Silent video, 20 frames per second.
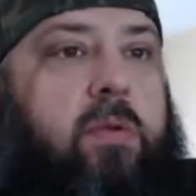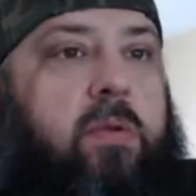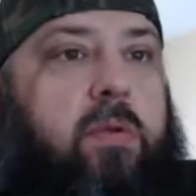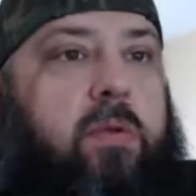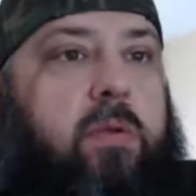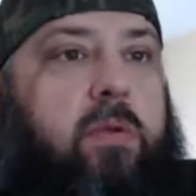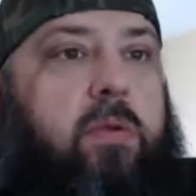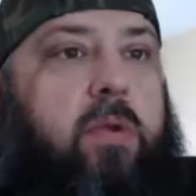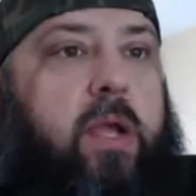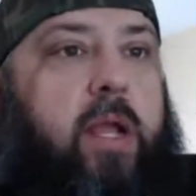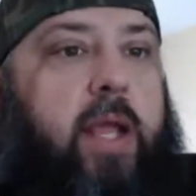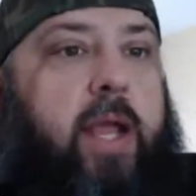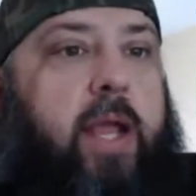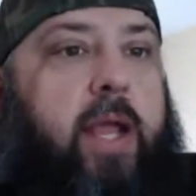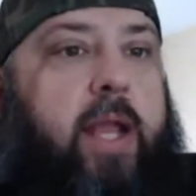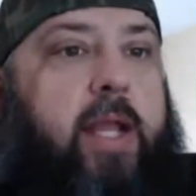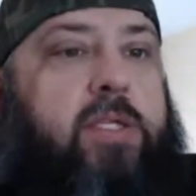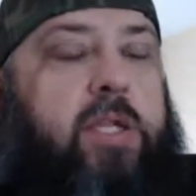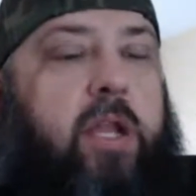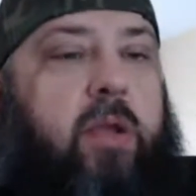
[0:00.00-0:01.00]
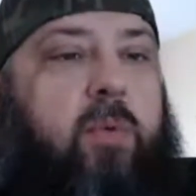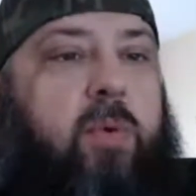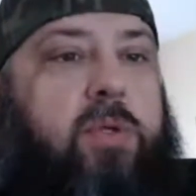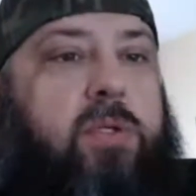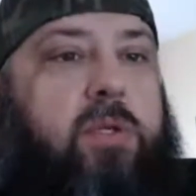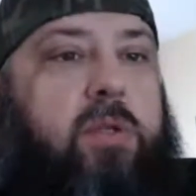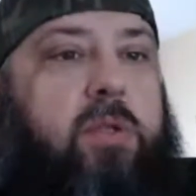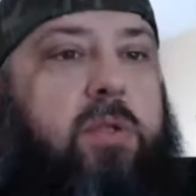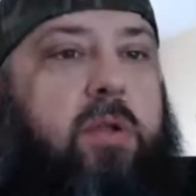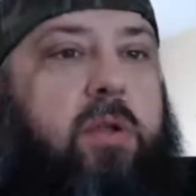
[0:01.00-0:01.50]
Atlantic City
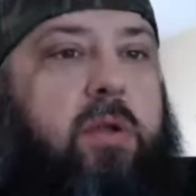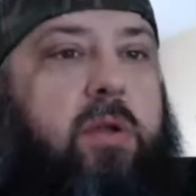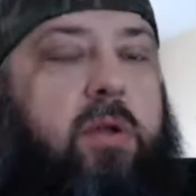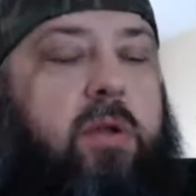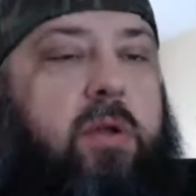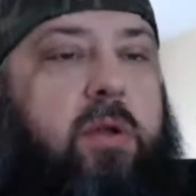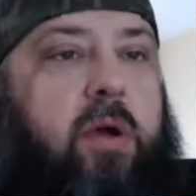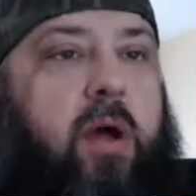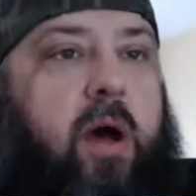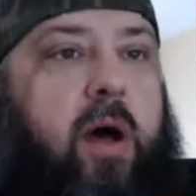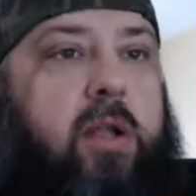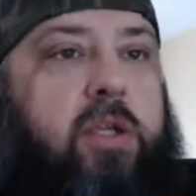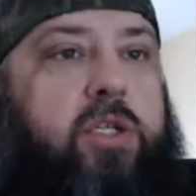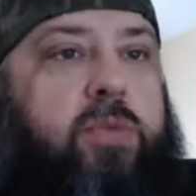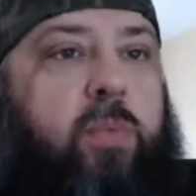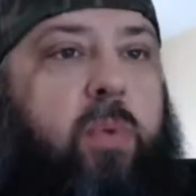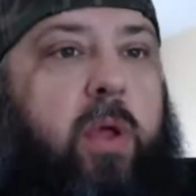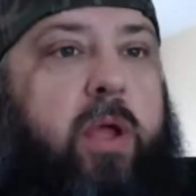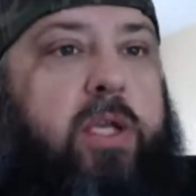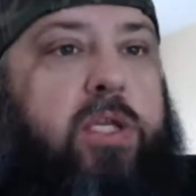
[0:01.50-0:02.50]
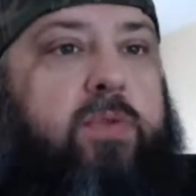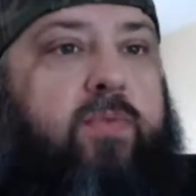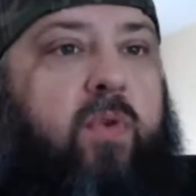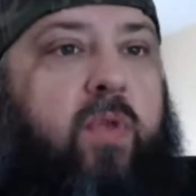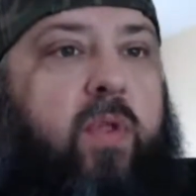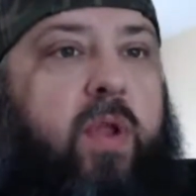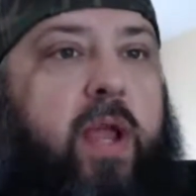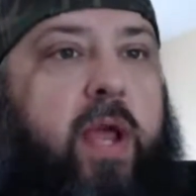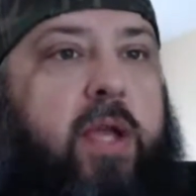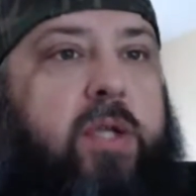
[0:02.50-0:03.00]
wasn't the hottest place for the
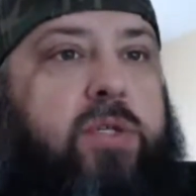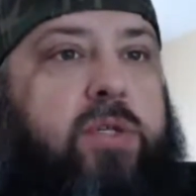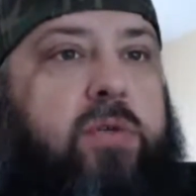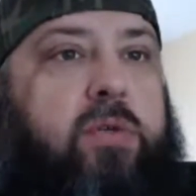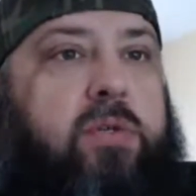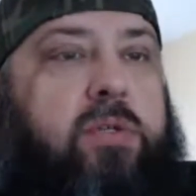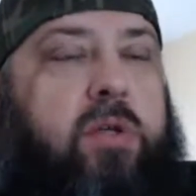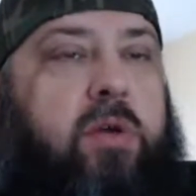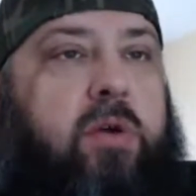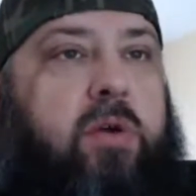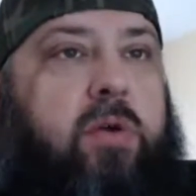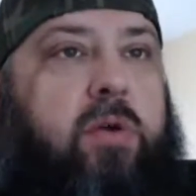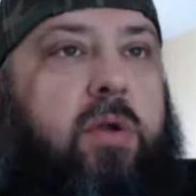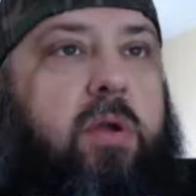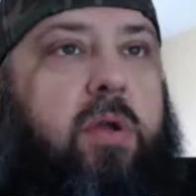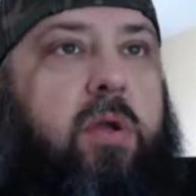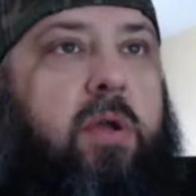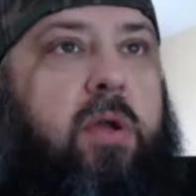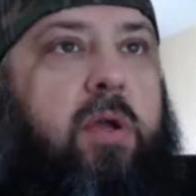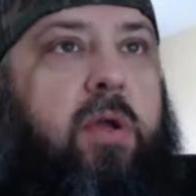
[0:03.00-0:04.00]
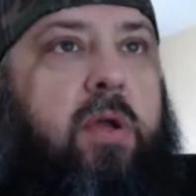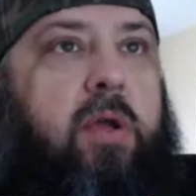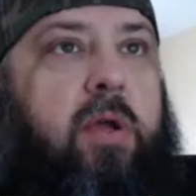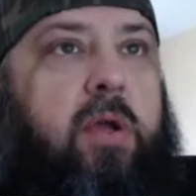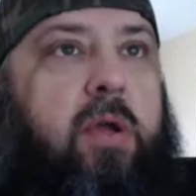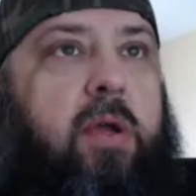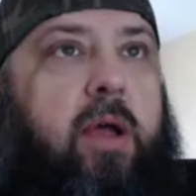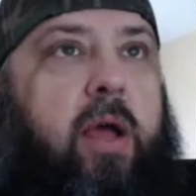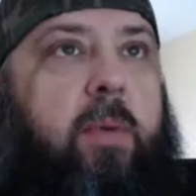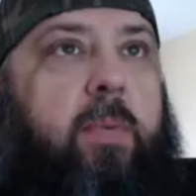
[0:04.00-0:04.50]
National, so
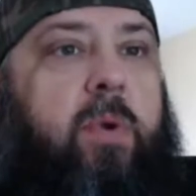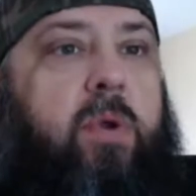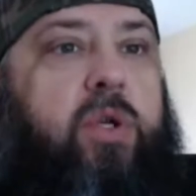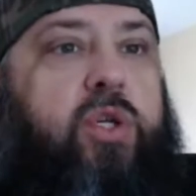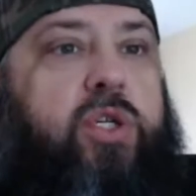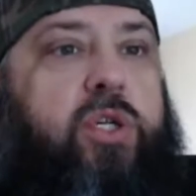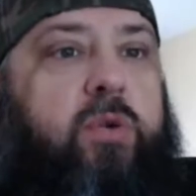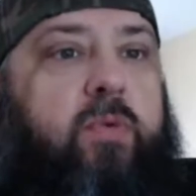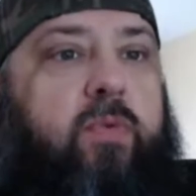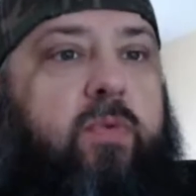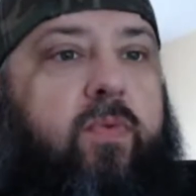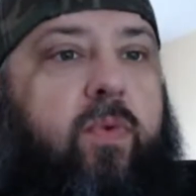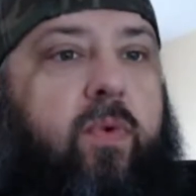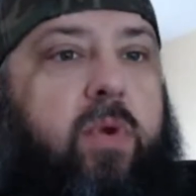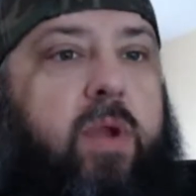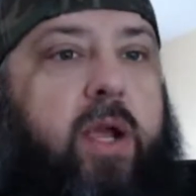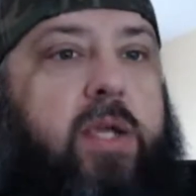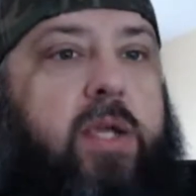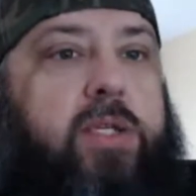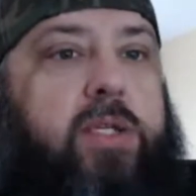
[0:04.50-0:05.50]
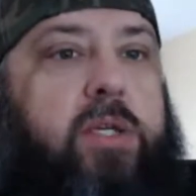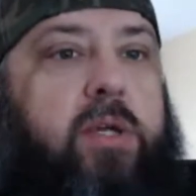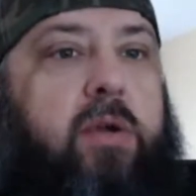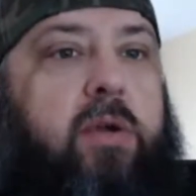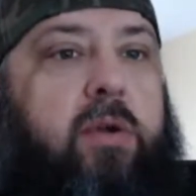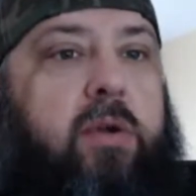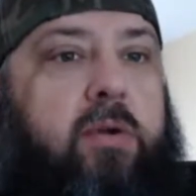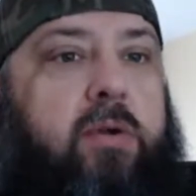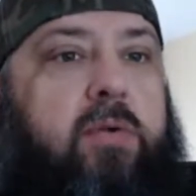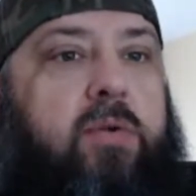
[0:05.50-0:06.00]
I want to shoot for next
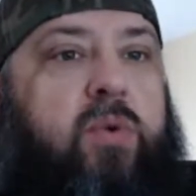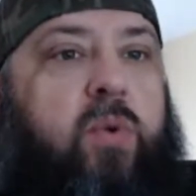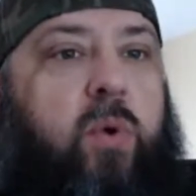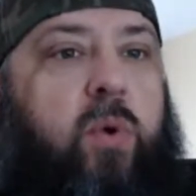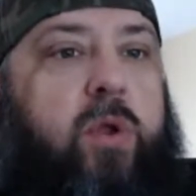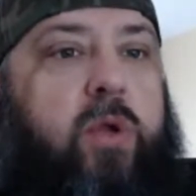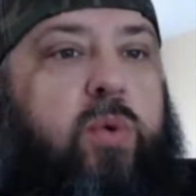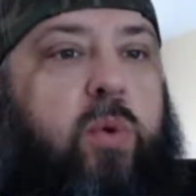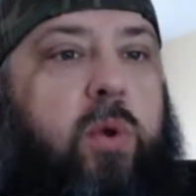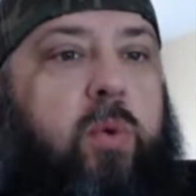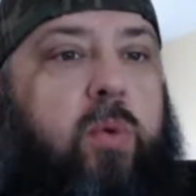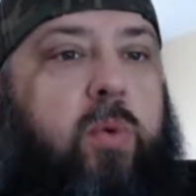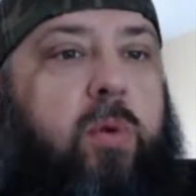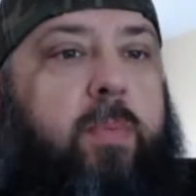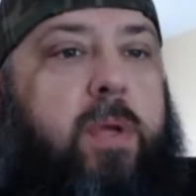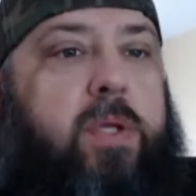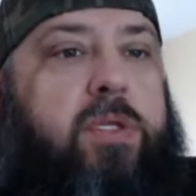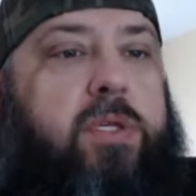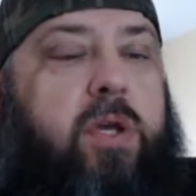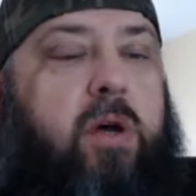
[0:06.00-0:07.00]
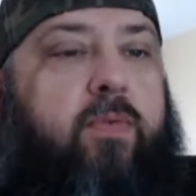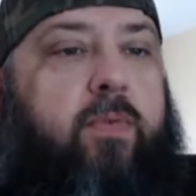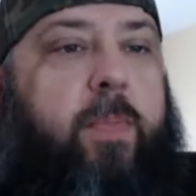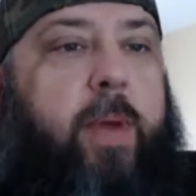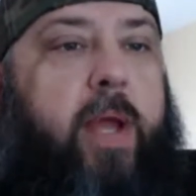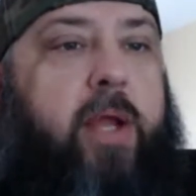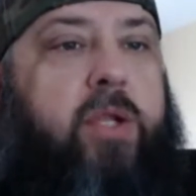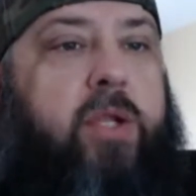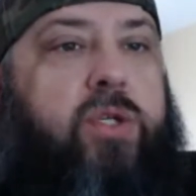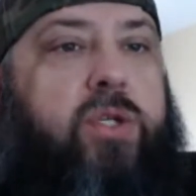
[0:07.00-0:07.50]
year, 2021, myself
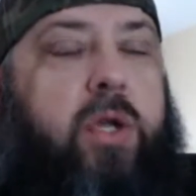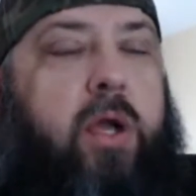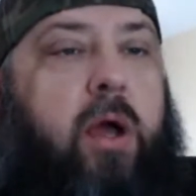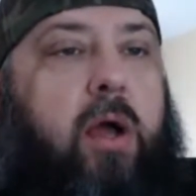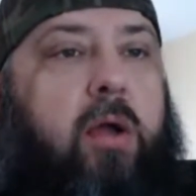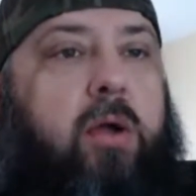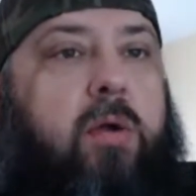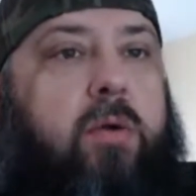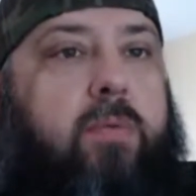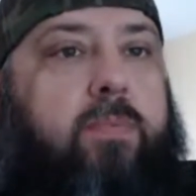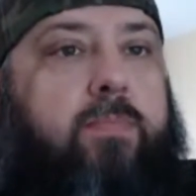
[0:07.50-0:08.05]
back in Chicago.